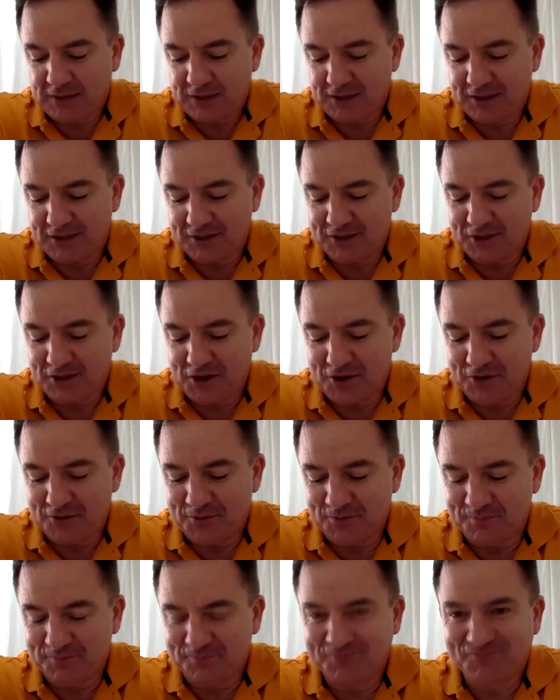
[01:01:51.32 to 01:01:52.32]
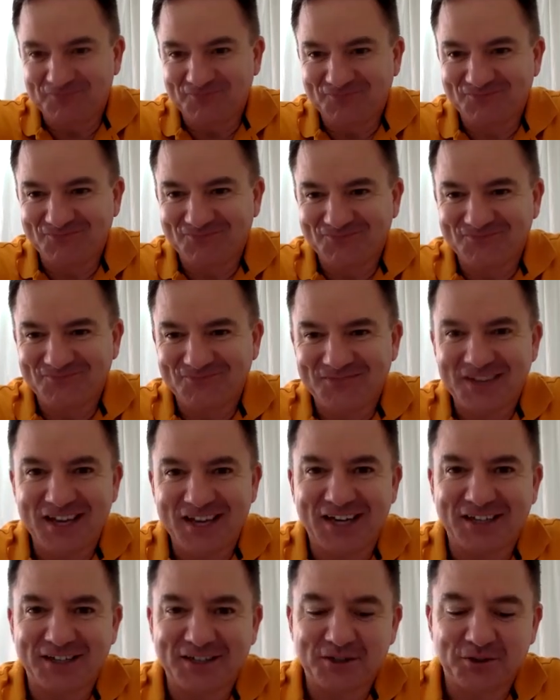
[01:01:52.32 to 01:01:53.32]
Let us know.
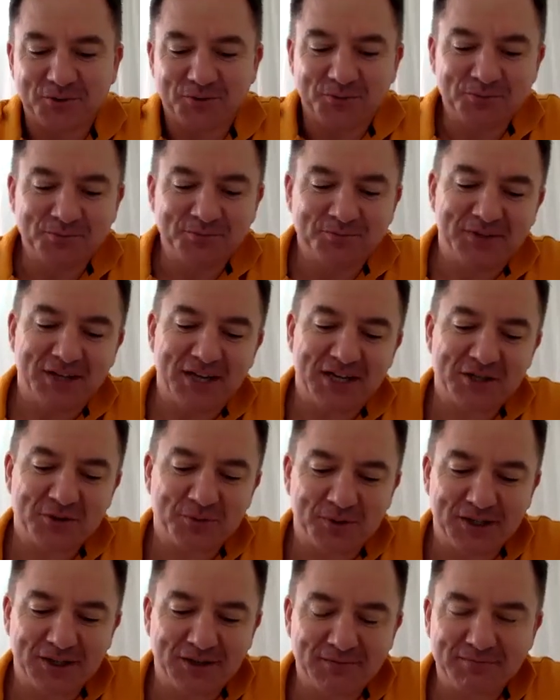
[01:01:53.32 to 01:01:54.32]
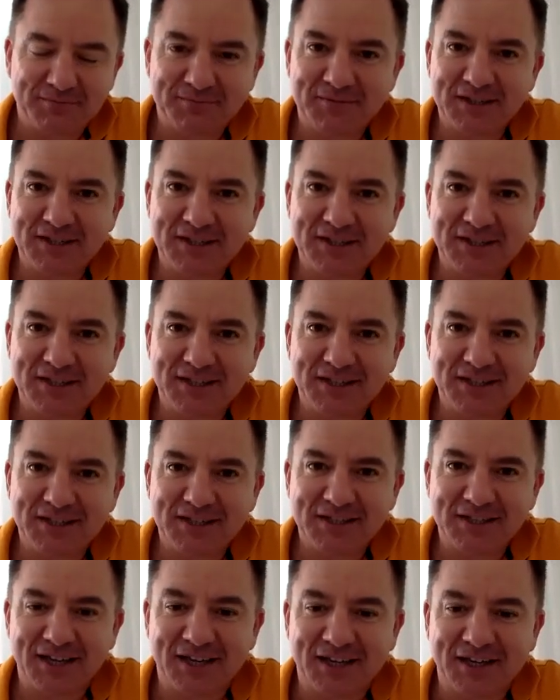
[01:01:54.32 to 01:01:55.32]
And until next week,
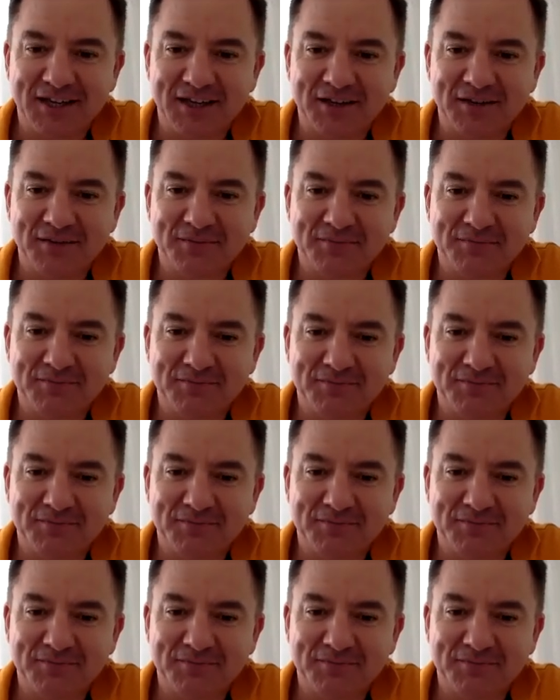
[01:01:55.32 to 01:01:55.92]
take care.